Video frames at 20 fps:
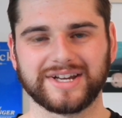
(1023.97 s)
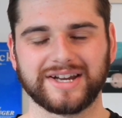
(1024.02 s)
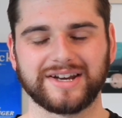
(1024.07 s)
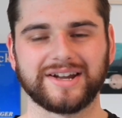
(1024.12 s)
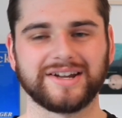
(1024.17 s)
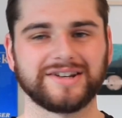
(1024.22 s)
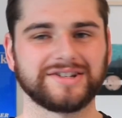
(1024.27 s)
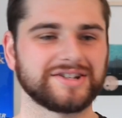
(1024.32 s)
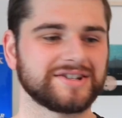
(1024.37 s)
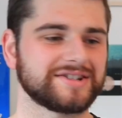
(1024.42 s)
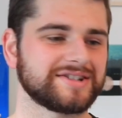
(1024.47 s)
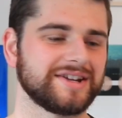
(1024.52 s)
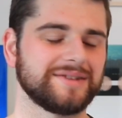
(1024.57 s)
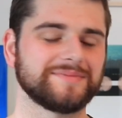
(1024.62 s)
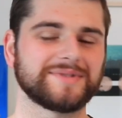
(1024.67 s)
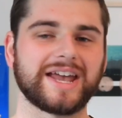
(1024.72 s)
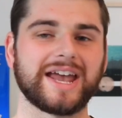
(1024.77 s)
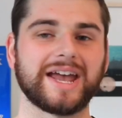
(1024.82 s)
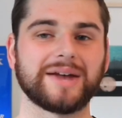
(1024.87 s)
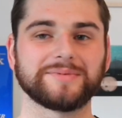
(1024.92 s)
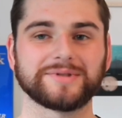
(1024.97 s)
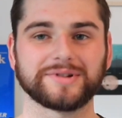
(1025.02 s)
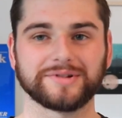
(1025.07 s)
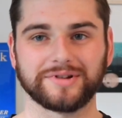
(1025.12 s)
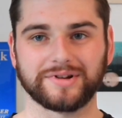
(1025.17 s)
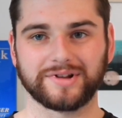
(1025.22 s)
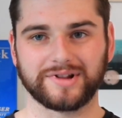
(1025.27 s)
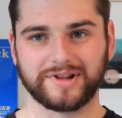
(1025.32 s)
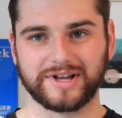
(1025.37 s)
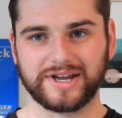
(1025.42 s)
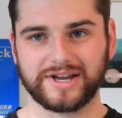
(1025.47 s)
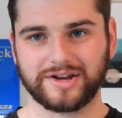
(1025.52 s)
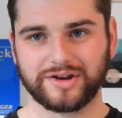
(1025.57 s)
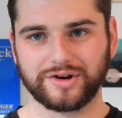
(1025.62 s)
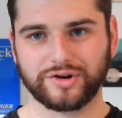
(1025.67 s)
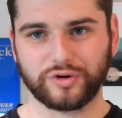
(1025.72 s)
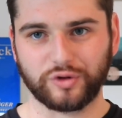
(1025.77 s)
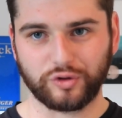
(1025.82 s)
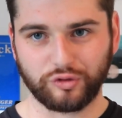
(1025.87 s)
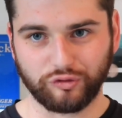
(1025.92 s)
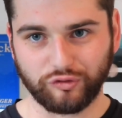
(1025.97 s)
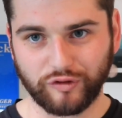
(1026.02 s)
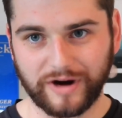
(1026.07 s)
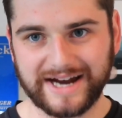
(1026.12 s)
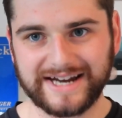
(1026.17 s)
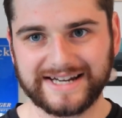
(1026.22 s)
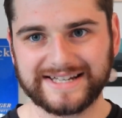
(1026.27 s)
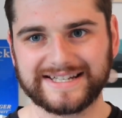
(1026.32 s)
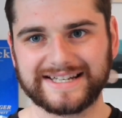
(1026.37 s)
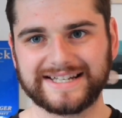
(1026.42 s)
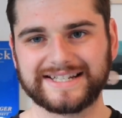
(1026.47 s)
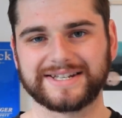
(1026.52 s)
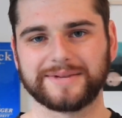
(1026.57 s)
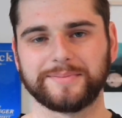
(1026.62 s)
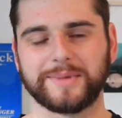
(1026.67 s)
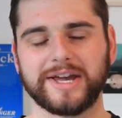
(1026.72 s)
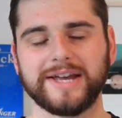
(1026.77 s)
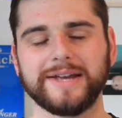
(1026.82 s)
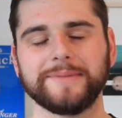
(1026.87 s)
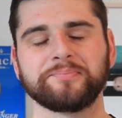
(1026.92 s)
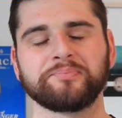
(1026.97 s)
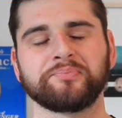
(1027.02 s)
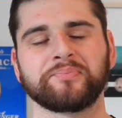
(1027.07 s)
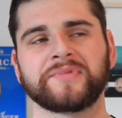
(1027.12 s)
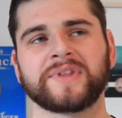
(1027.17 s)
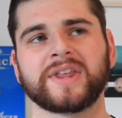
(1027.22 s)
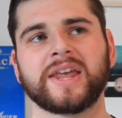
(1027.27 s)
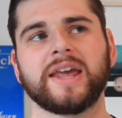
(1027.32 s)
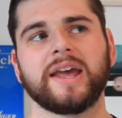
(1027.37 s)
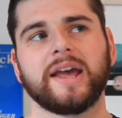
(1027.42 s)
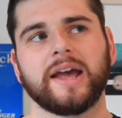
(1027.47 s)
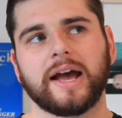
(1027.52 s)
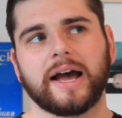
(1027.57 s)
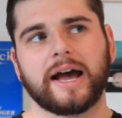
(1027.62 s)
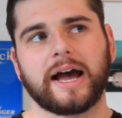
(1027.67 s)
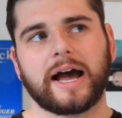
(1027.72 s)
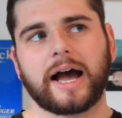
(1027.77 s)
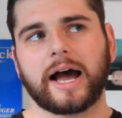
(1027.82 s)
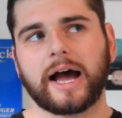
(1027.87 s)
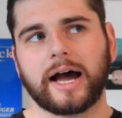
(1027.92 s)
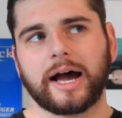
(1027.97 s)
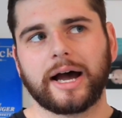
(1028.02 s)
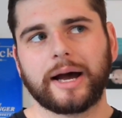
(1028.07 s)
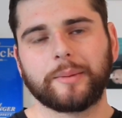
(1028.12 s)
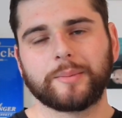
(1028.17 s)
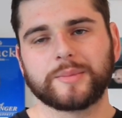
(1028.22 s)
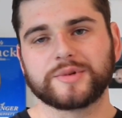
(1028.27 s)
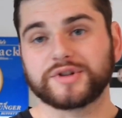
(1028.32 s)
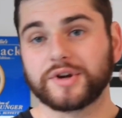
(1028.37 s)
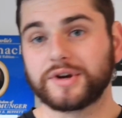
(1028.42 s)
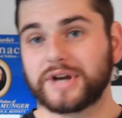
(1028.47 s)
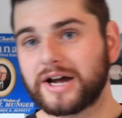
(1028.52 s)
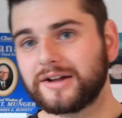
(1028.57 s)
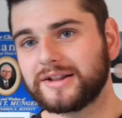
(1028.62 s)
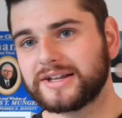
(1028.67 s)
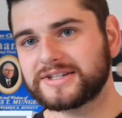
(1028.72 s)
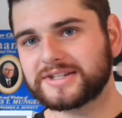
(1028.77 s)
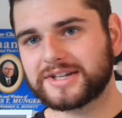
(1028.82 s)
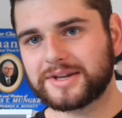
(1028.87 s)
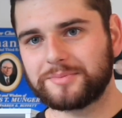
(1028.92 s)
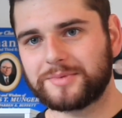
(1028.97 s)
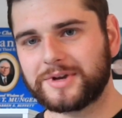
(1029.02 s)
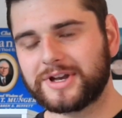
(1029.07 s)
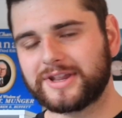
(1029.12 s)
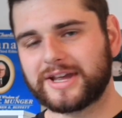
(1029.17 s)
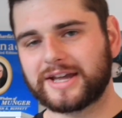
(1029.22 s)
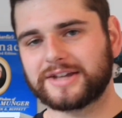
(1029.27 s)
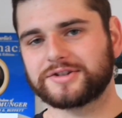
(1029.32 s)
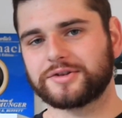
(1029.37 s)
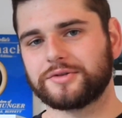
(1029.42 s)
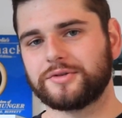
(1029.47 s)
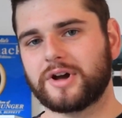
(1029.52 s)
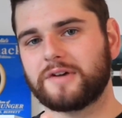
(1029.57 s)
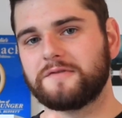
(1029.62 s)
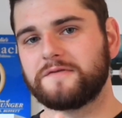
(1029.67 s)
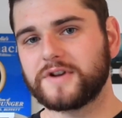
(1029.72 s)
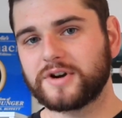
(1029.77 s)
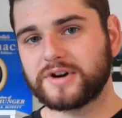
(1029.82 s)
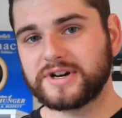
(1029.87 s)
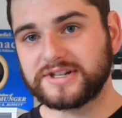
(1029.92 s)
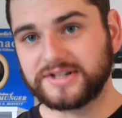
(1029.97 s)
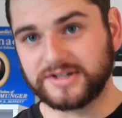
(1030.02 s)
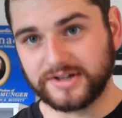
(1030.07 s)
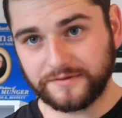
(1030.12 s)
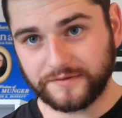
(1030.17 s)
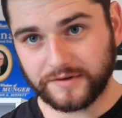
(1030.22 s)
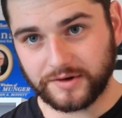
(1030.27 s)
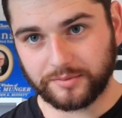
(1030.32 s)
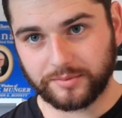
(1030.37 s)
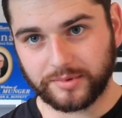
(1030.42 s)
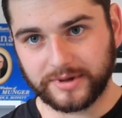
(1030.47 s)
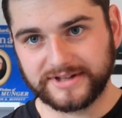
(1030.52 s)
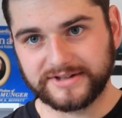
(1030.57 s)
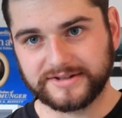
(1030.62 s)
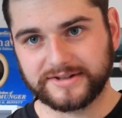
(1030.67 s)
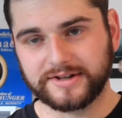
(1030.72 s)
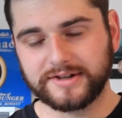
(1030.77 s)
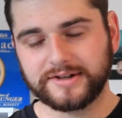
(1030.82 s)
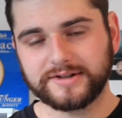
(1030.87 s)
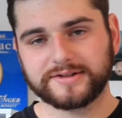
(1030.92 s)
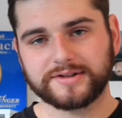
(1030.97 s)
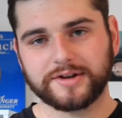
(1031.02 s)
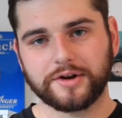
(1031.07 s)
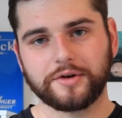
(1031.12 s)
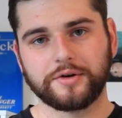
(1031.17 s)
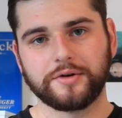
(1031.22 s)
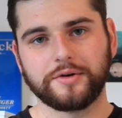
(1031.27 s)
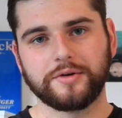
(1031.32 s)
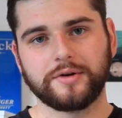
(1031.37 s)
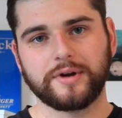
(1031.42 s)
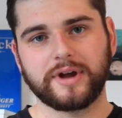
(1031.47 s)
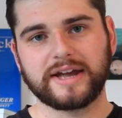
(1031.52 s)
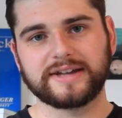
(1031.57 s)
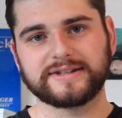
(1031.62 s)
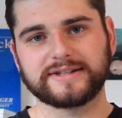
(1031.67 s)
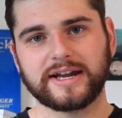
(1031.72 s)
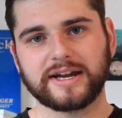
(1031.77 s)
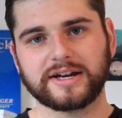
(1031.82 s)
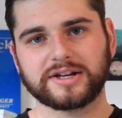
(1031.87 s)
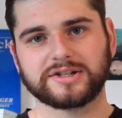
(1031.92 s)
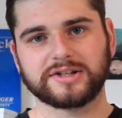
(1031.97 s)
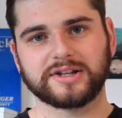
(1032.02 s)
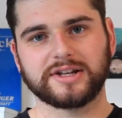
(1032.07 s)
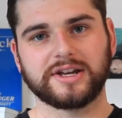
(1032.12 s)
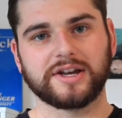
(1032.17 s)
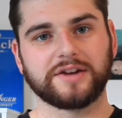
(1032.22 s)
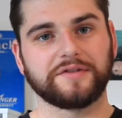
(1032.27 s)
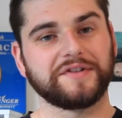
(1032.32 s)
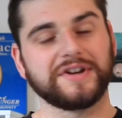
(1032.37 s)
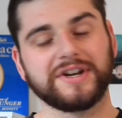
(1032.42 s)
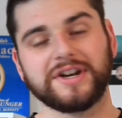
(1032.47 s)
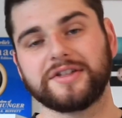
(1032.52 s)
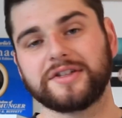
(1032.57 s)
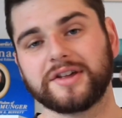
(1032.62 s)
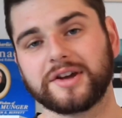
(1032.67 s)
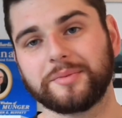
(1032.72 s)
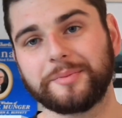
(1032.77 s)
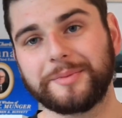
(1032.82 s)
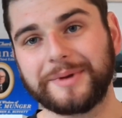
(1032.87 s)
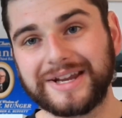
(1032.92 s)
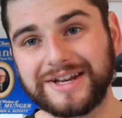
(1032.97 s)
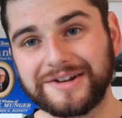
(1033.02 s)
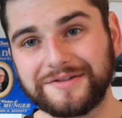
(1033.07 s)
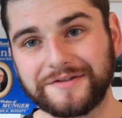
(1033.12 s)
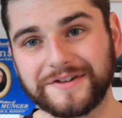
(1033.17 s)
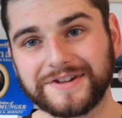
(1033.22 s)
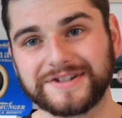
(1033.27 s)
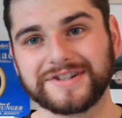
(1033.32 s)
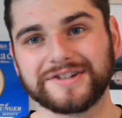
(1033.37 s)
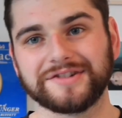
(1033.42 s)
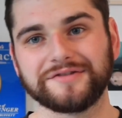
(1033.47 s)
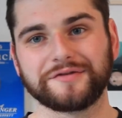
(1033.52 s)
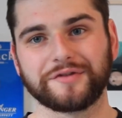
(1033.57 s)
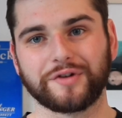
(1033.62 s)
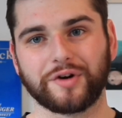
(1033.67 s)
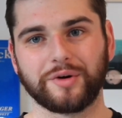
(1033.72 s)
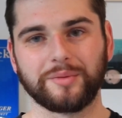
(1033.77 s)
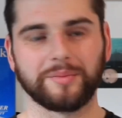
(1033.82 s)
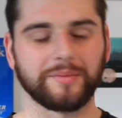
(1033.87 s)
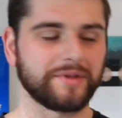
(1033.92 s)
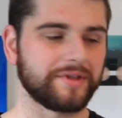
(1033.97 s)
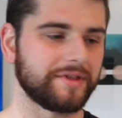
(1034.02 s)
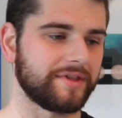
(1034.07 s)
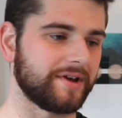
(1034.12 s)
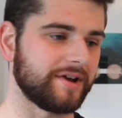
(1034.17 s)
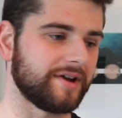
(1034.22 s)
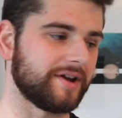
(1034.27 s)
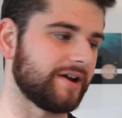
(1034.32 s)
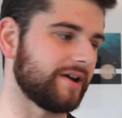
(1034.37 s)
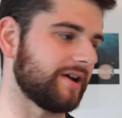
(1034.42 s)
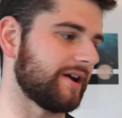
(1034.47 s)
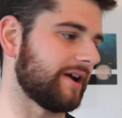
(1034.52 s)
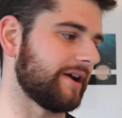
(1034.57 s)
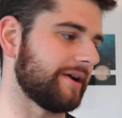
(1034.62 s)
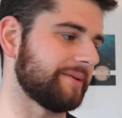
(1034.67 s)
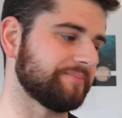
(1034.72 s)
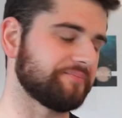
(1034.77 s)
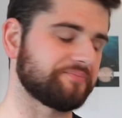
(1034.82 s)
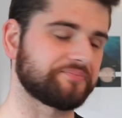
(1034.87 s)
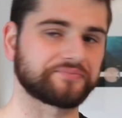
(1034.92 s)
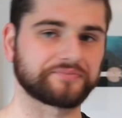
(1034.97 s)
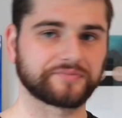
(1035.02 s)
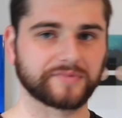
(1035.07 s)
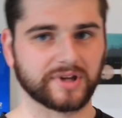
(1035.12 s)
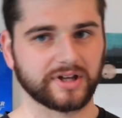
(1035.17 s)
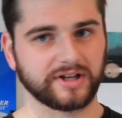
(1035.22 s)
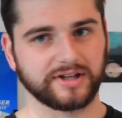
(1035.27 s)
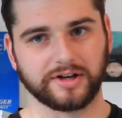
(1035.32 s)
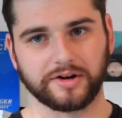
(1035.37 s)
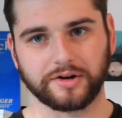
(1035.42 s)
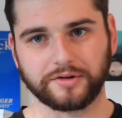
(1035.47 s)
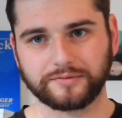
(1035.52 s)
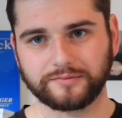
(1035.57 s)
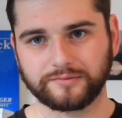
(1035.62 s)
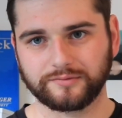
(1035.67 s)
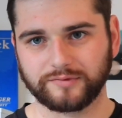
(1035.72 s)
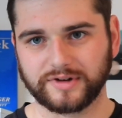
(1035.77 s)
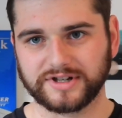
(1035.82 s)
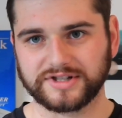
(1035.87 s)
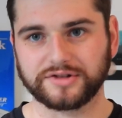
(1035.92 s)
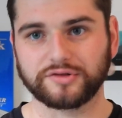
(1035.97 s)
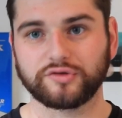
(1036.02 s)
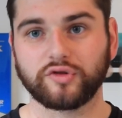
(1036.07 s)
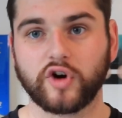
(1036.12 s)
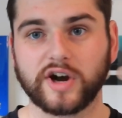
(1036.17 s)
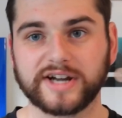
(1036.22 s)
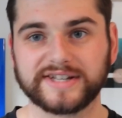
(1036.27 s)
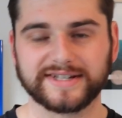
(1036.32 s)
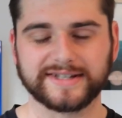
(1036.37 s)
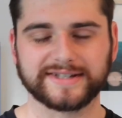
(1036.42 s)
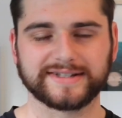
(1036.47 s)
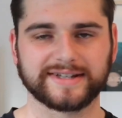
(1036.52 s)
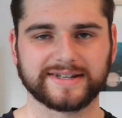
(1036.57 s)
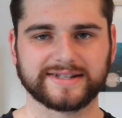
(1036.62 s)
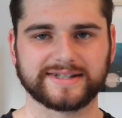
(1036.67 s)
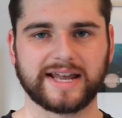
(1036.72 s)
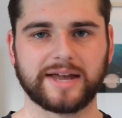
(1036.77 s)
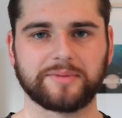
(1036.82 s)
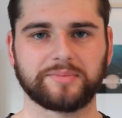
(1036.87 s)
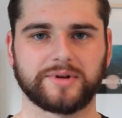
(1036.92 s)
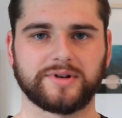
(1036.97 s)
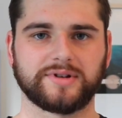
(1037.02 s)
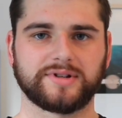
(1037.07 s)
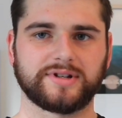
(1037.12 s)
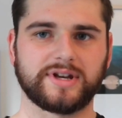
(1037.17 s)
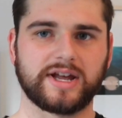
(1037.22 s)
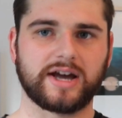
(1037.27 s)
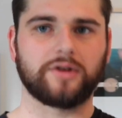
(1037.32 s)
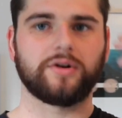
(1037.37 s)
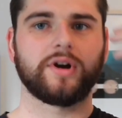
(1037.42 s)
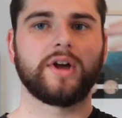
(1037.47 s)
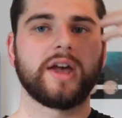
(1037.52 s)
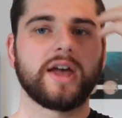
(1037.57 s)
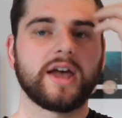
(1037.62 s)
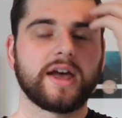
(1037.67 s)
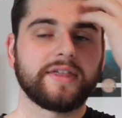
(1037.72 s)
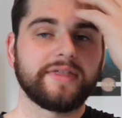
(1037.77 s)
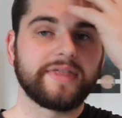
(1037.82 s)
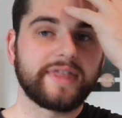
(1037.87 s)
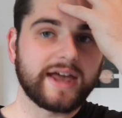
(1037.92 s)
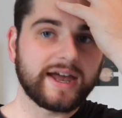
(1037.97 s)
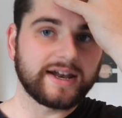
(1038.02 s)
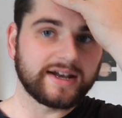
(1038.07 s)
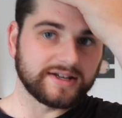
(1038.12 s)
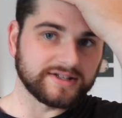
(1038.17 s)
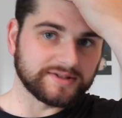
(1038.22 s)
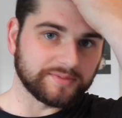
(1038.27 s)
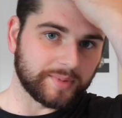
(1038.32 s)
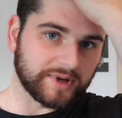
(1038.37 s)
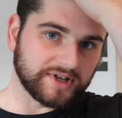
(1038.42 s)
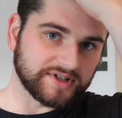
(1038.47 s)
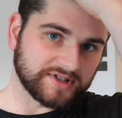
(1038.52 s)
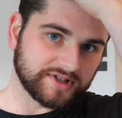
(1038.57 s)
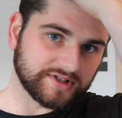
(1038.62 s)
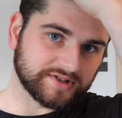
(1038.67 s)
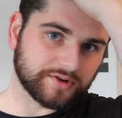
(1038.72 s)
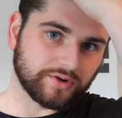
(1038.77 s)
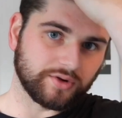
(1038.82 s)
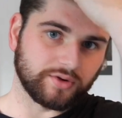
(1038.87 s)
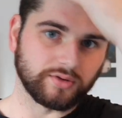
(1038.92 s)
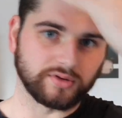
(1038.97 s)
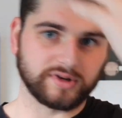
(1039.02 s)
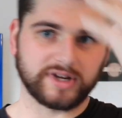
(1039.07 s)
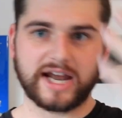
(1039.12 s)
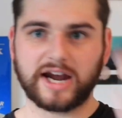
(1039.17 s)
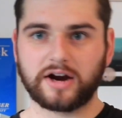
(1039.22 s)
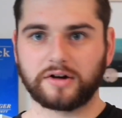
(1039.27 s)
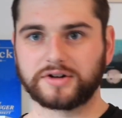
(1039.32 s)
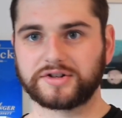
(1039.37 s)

It just seems absolutely crazy to me. So now let's compare that to a very different business who has actually, if anything, benefited from the recent crisis that's happened. Now, that is a business called Carriage